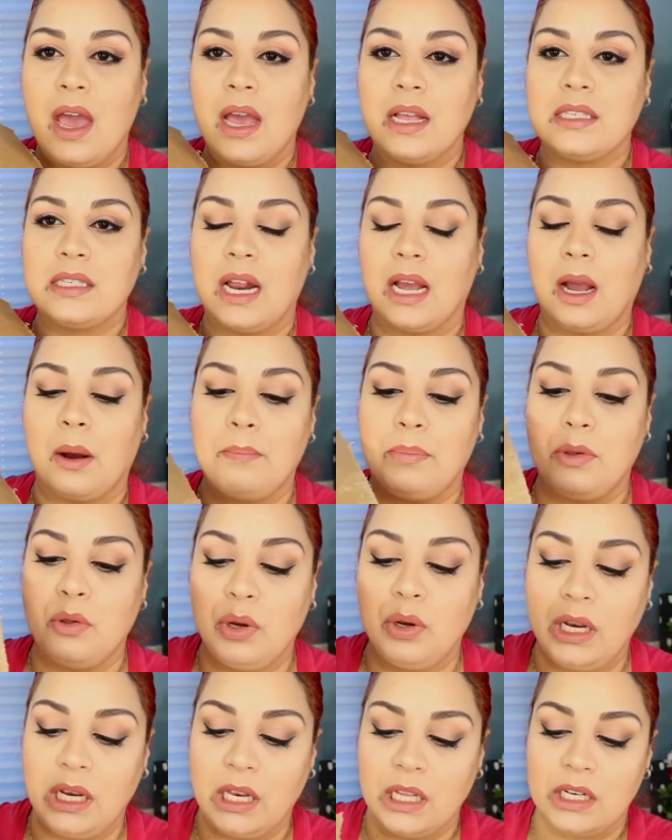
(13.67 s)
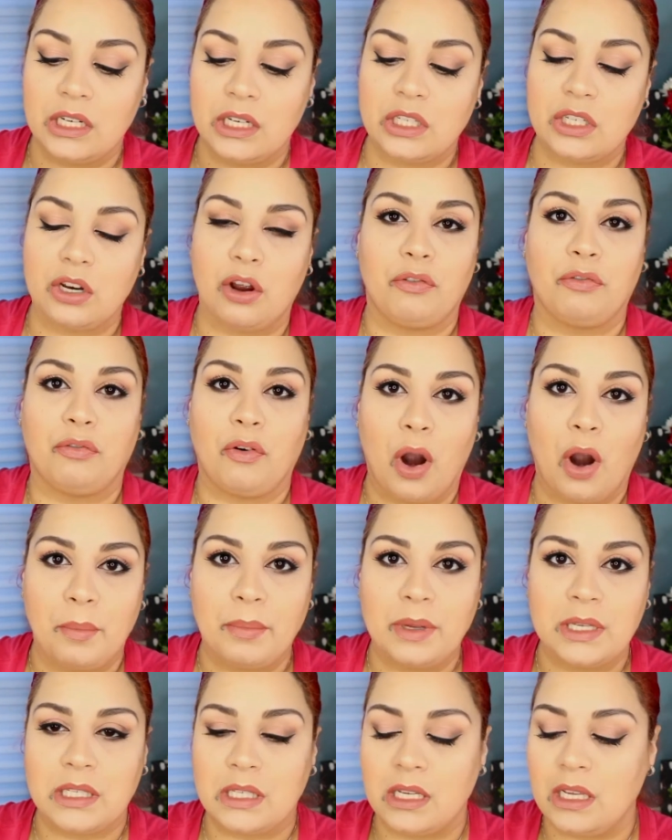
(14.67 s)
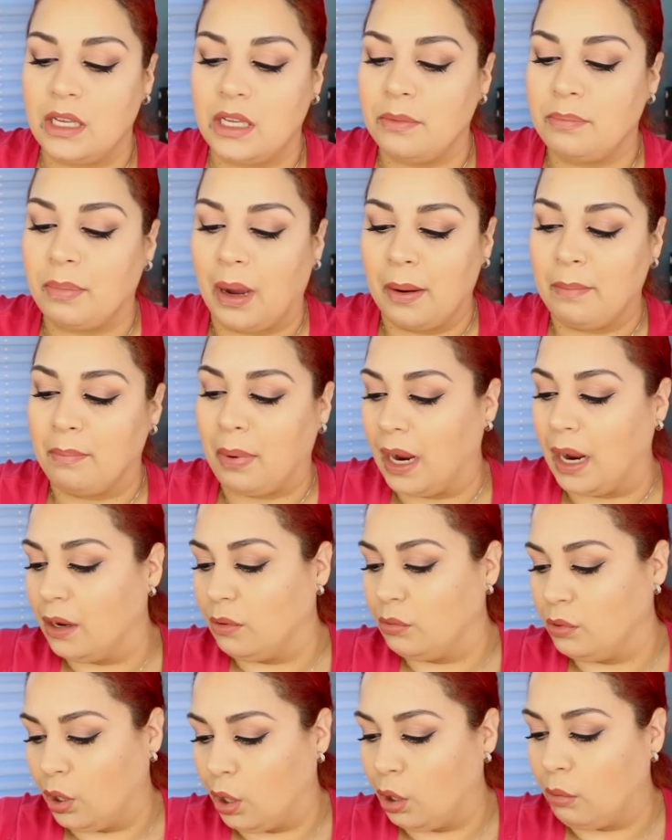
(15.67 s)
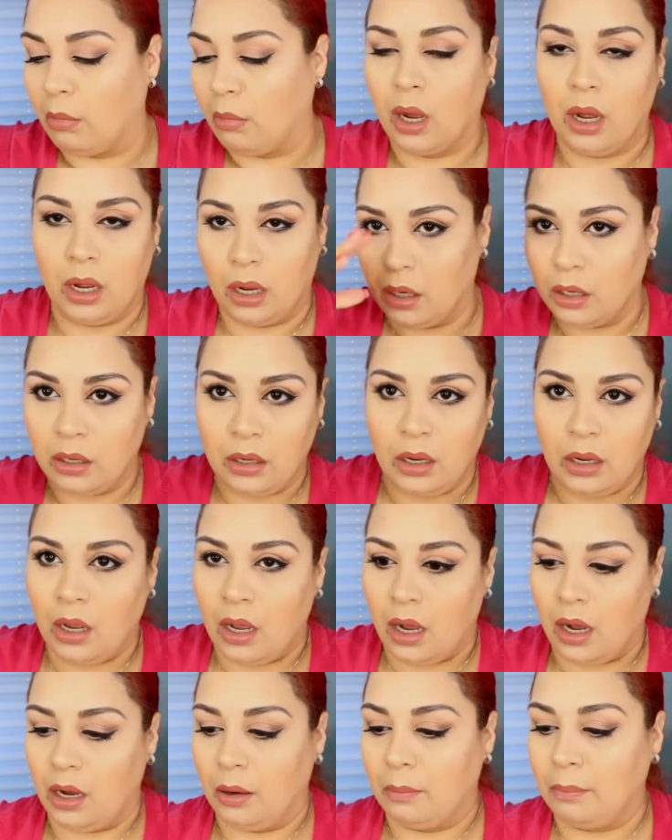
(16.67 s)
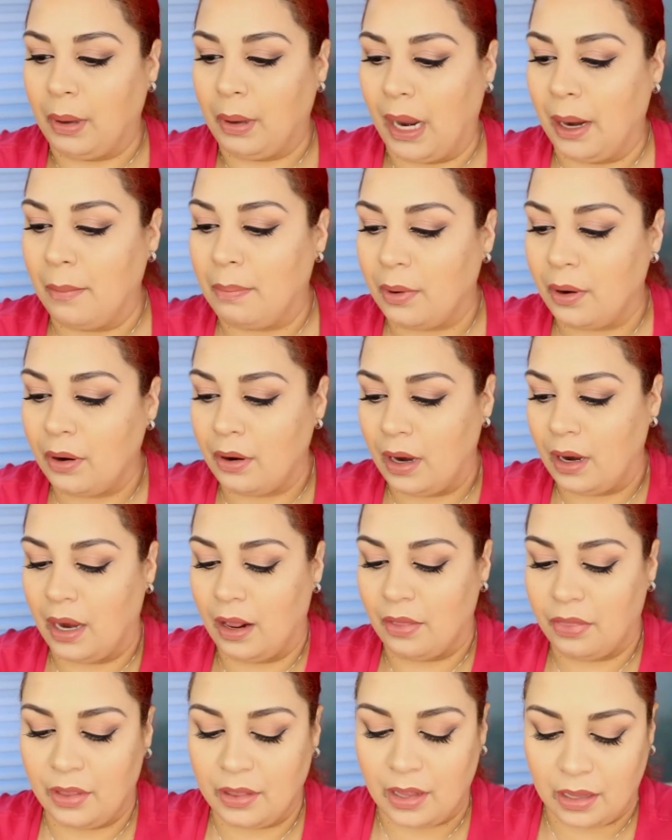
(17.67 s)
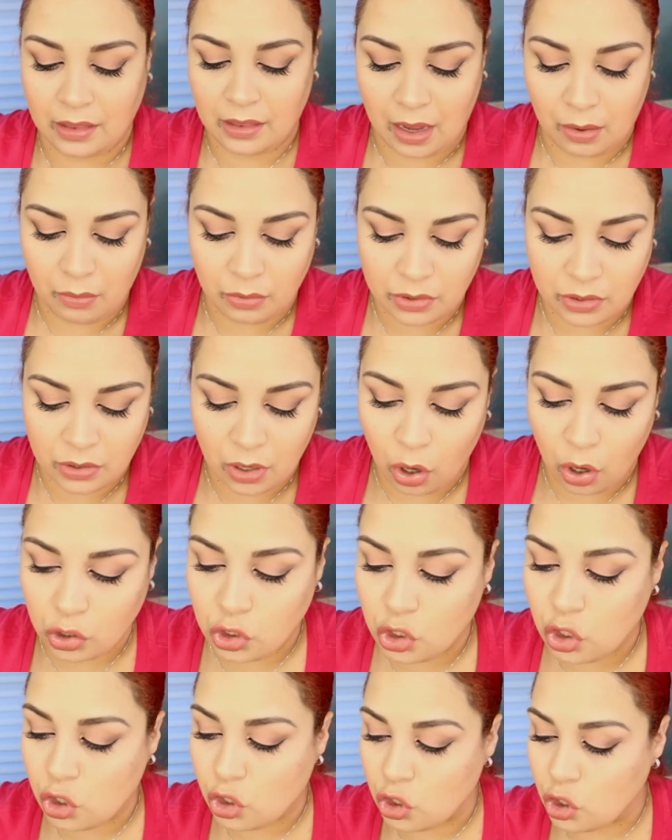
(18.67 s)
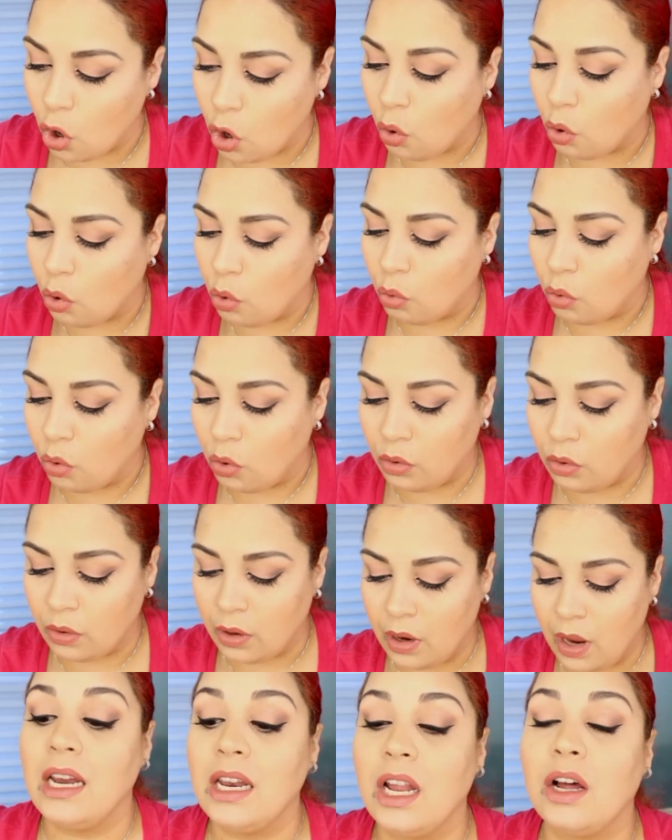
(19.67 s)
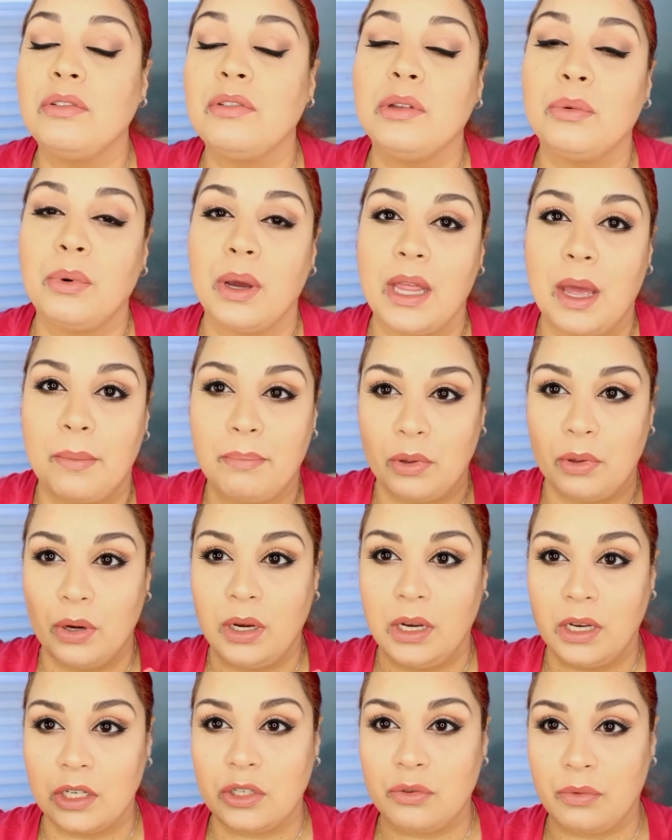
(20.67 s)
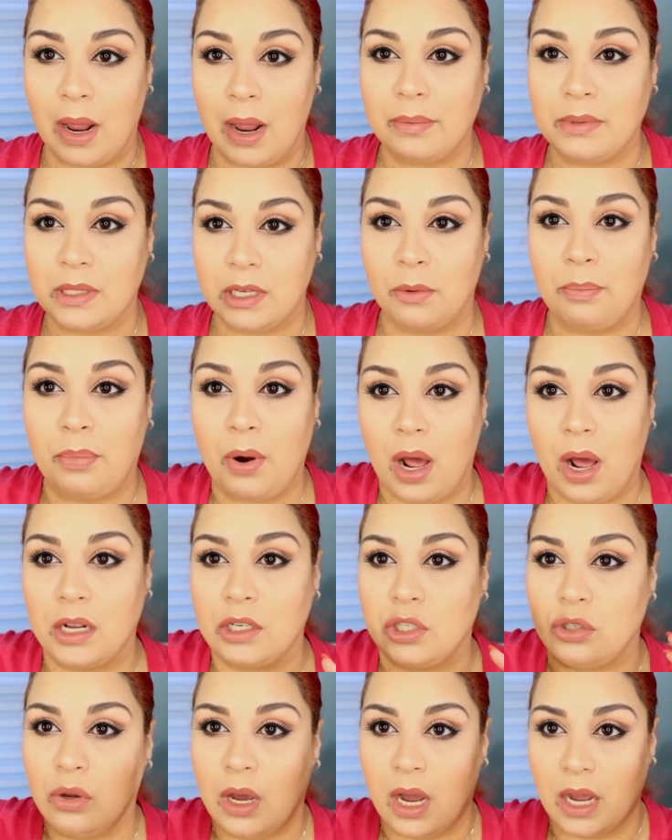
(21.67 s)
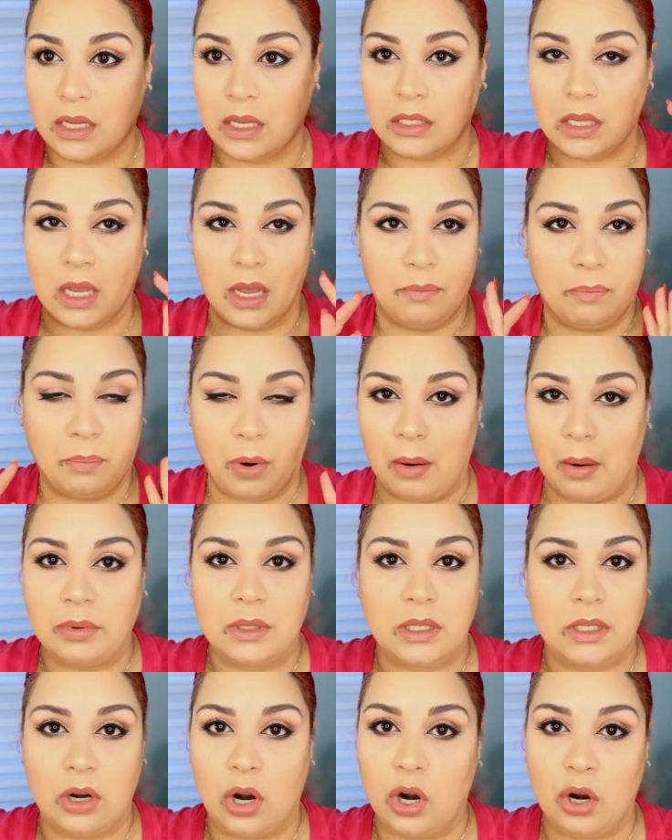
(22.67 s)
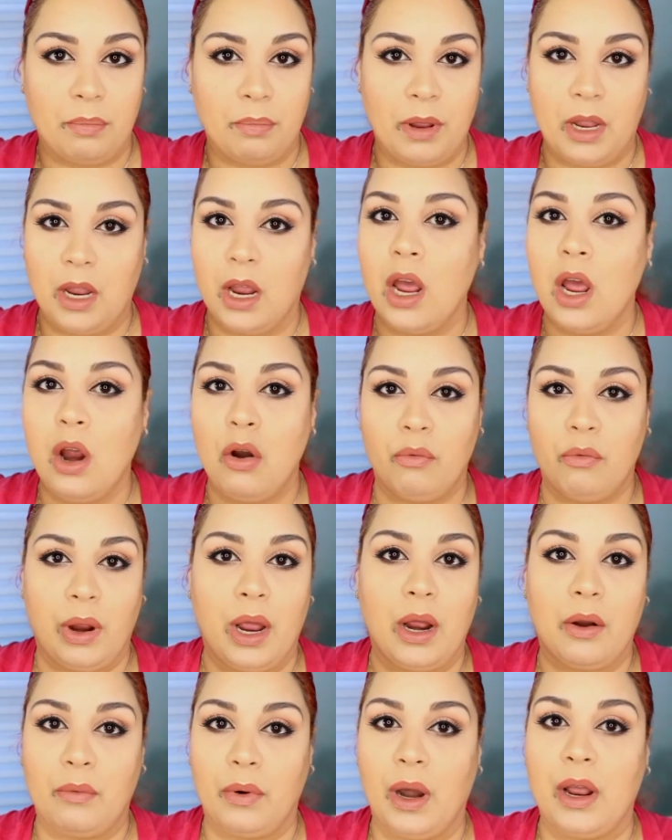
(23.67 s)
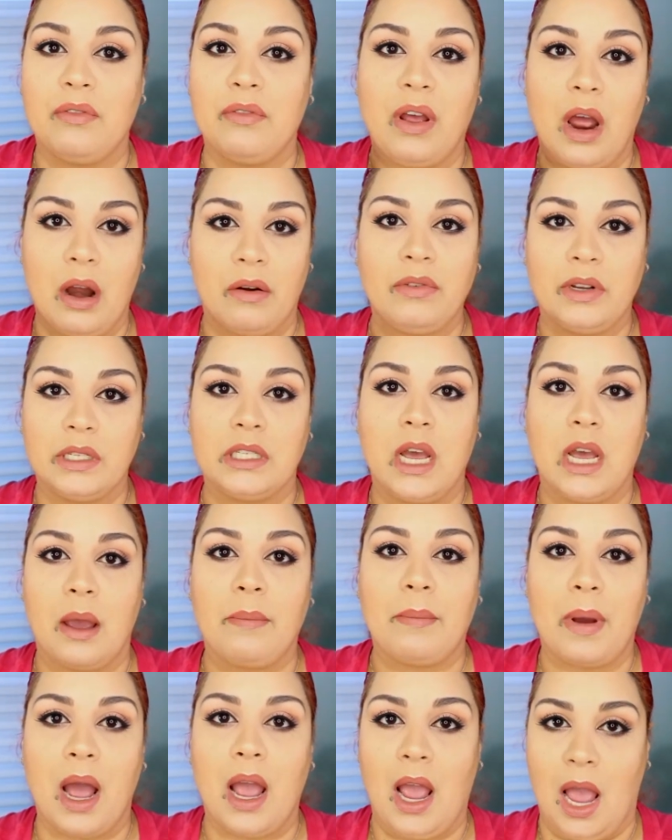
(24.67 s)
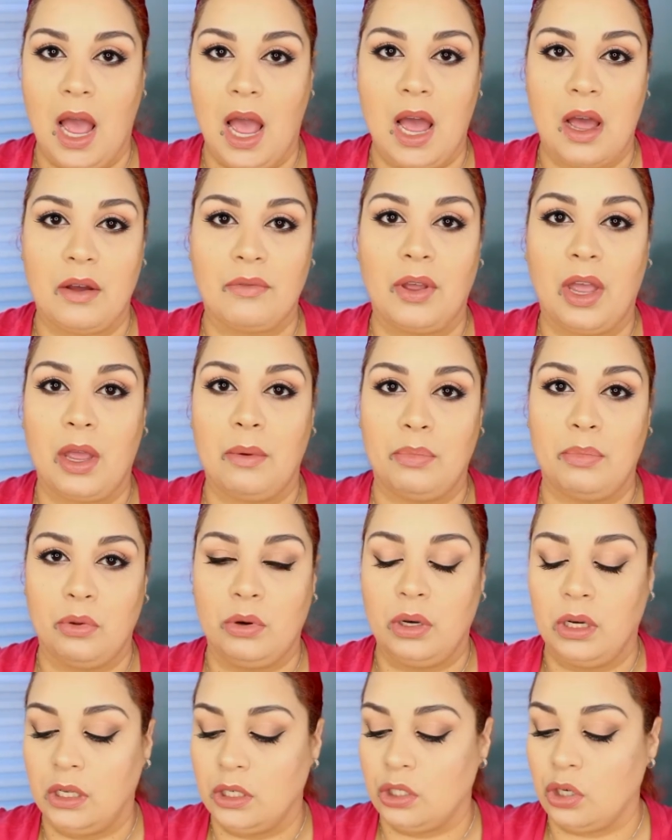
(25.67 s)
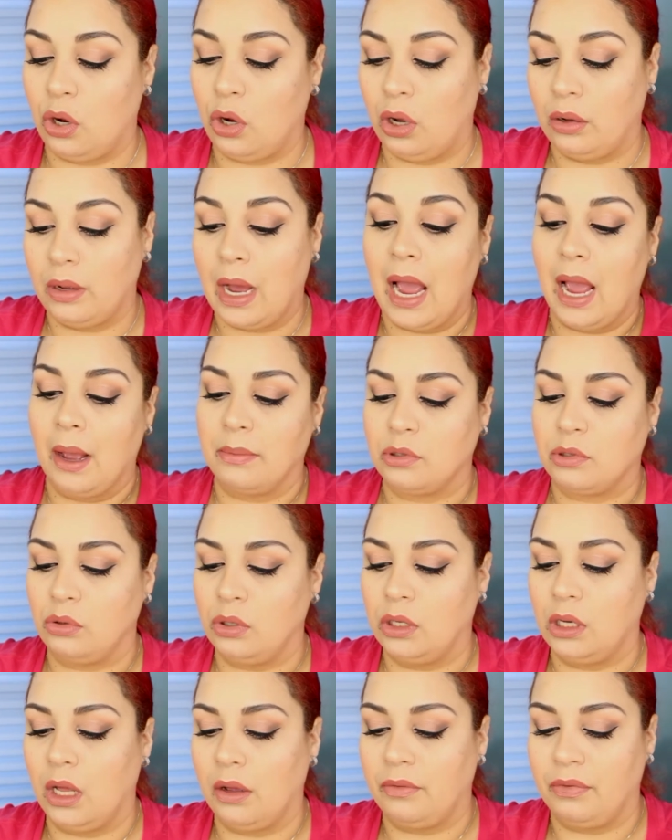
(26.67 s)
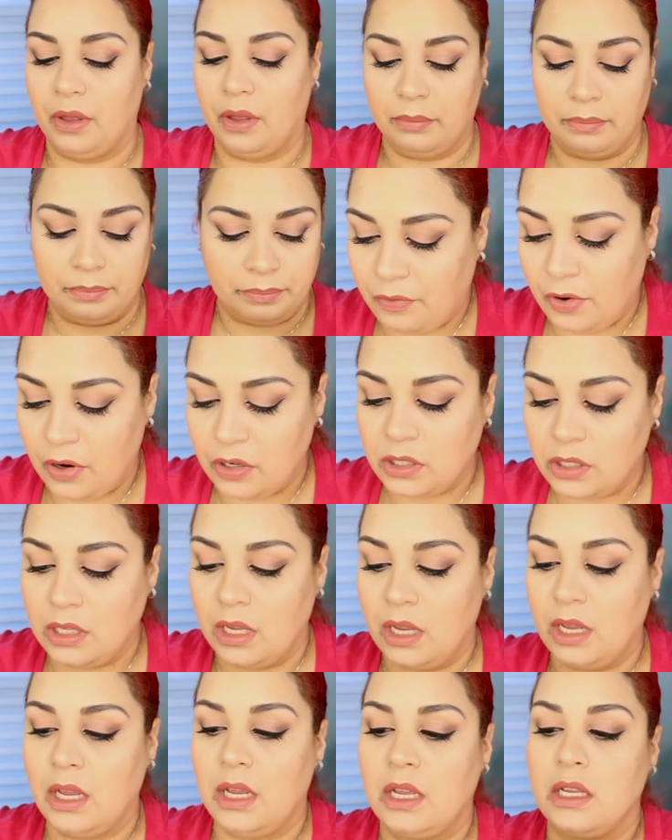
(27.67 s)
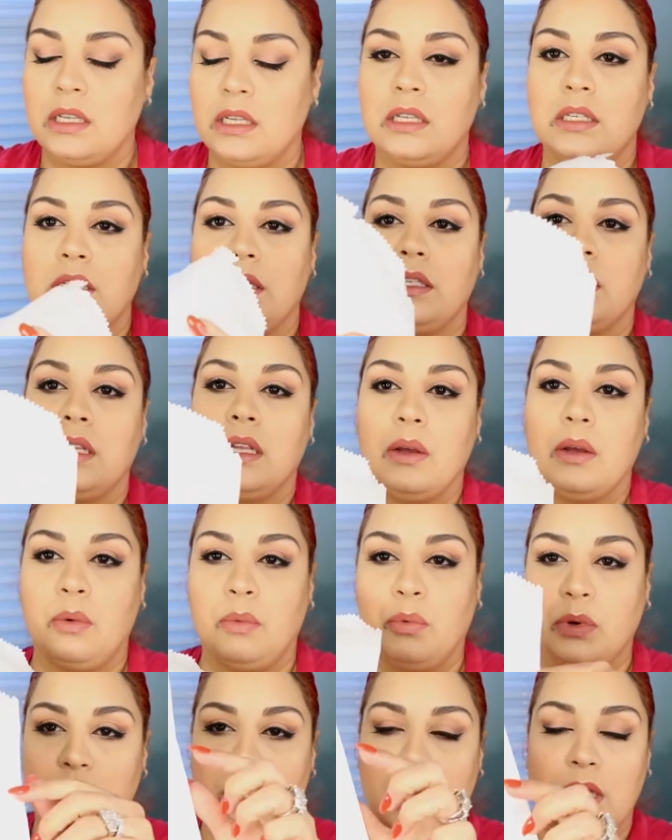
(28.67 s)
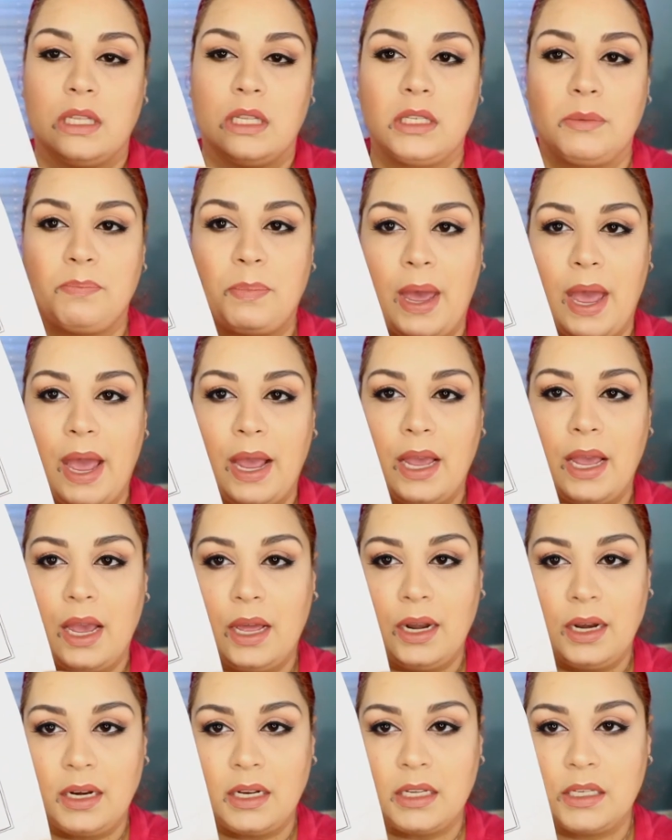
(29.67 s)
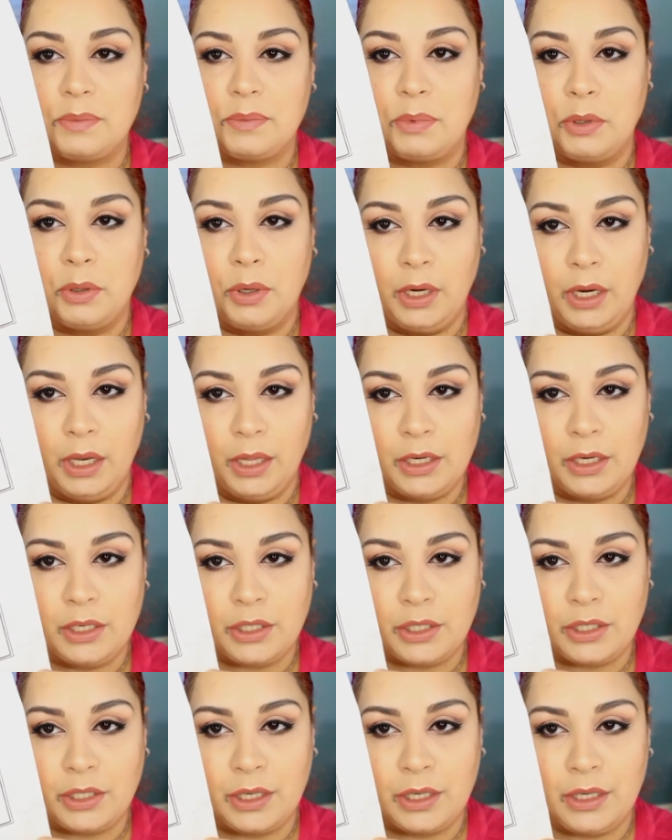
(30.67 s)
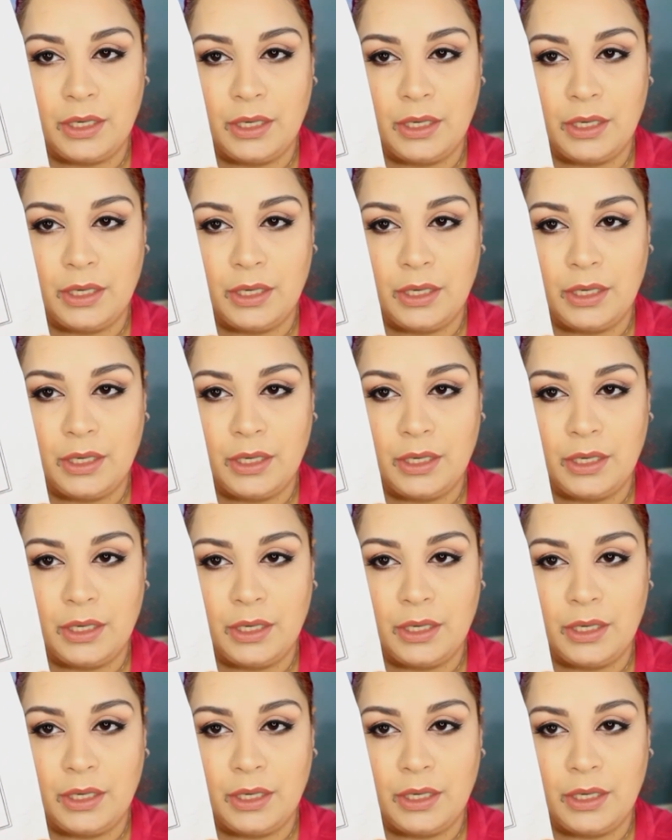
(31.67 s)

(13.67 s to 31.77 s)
It's like a Beautylish Pharmacy by Bioderma paper, and I think that was so cool. I love the way that Beautylish wraps their products. You guys have probably heard me rant and rave every time I have a Beautylish haul. I absolutely love them. First thing is, it was in this bag, and it is Beautylish